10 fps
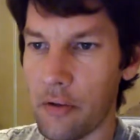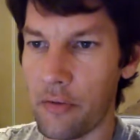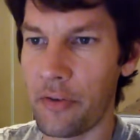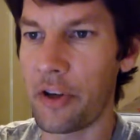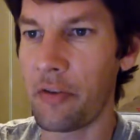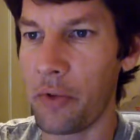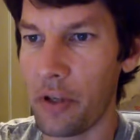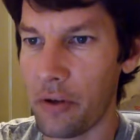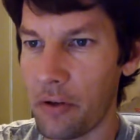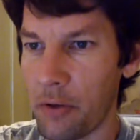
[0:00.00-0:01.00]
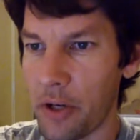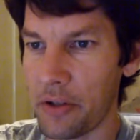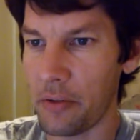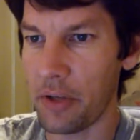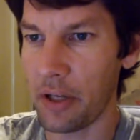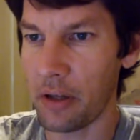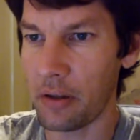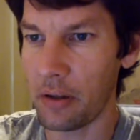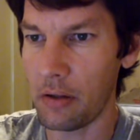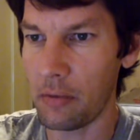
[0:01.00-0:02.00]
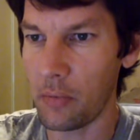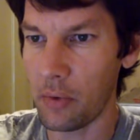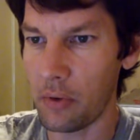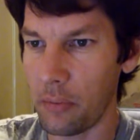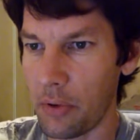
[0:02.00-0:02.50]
Forgive me, YouTube. I should be a little more